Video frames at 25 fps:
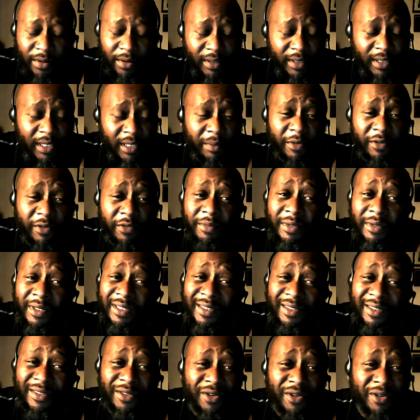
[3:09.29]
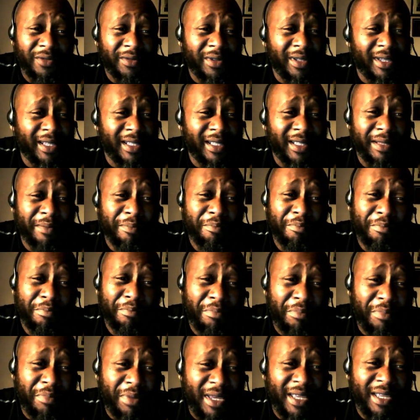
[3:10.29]
Some of them just deserve to get
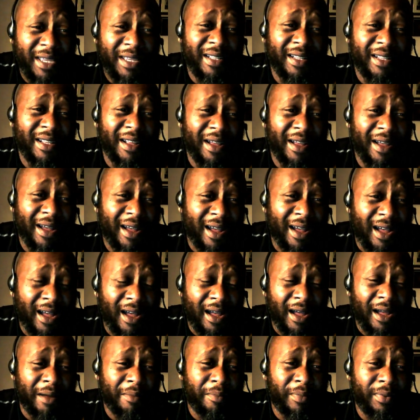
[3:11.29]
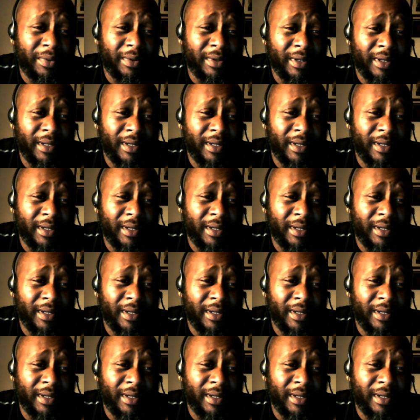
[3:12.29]
beat up.